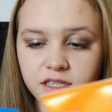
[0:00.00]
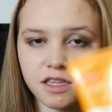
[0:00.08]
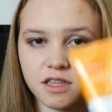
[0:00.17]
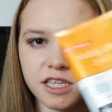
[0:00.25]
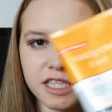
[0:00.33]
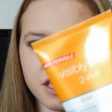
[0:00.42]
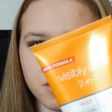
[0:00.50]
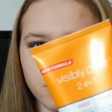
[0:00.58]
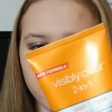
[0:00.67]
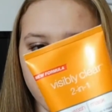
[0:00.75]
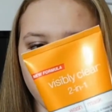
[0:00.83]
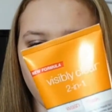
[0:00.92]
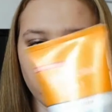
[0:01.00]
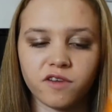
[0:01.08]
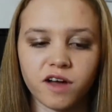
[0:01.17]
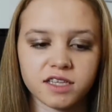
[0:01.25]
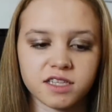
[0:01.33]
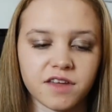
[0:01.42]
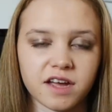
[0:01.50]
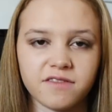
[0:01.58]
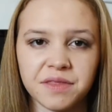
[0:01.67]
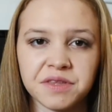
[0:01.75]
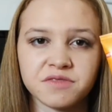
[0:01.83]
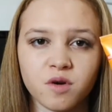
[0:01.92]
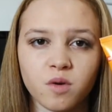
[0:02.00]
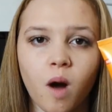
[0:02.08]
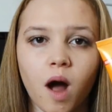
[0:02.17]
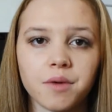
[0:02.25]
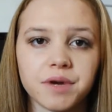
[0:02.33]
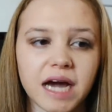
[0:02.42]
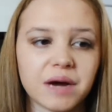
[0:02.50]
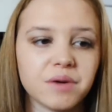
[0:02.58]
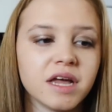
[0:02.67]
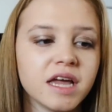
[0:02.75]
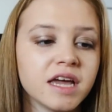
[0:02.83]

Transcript: So this is the one I bought first. I think I've had this for a while now.